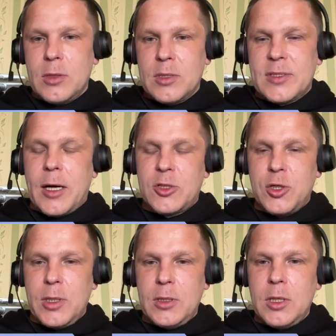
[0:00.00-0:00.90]

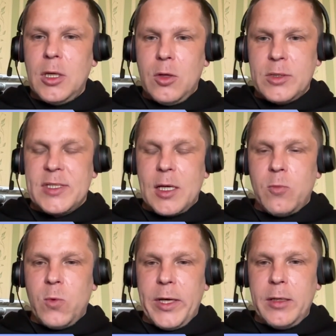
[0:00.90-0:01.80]
structure it in
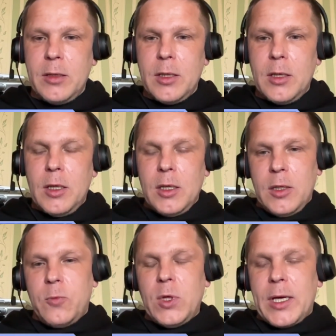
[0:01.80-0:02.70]
some way,
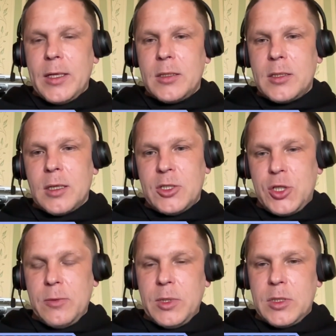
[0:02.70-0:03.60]
if we can't
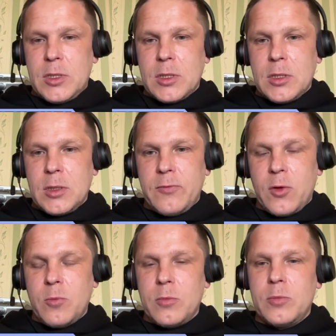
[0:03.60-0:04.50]
achieve it
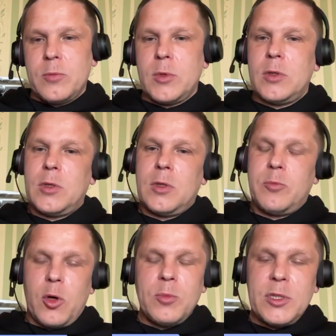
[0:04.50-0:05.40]
from
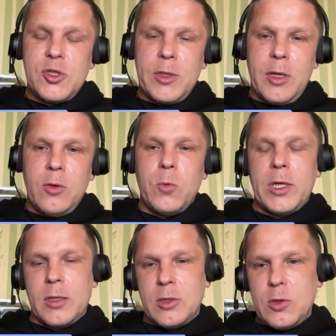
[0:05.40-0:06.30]
prompt engineering, we
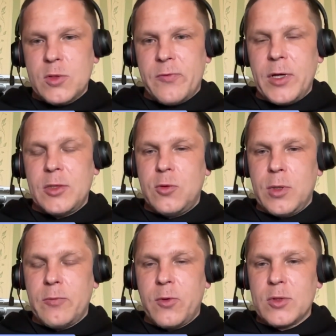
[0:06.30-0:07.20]
can use fine
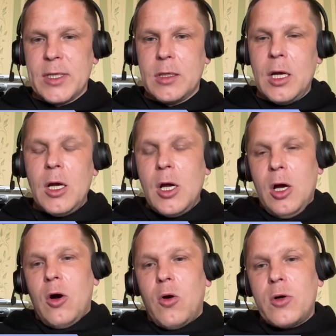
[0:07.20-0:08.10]
tuning for that.
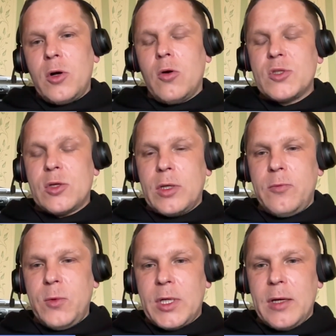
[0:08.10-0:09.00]
Or also if
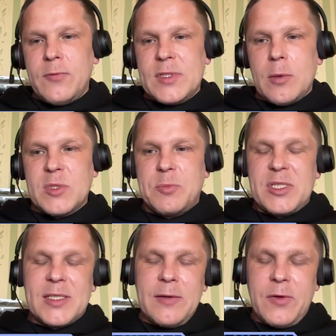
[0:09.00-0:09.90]
we have some
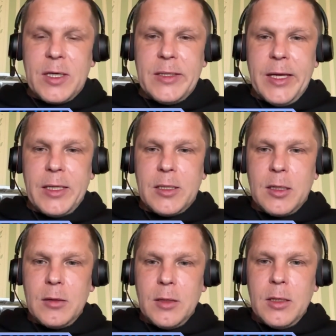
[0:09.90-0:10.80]
specific
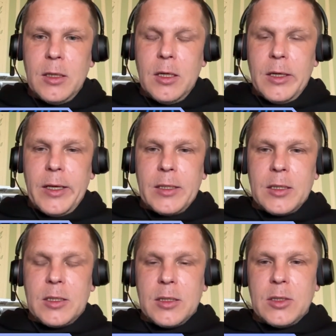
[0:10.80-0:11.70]
data
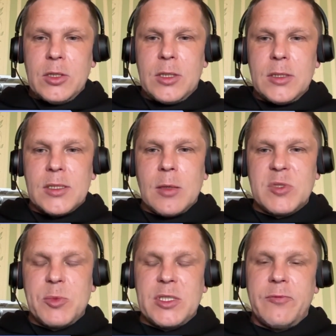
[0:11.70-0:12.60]
and it is some
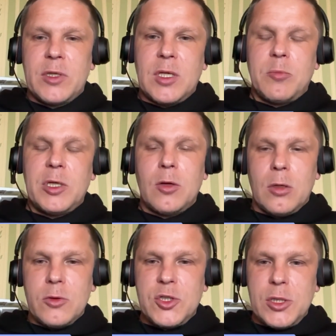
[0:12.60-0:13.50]
specific
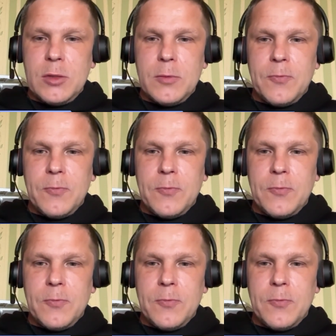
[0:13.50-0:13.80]
terminology,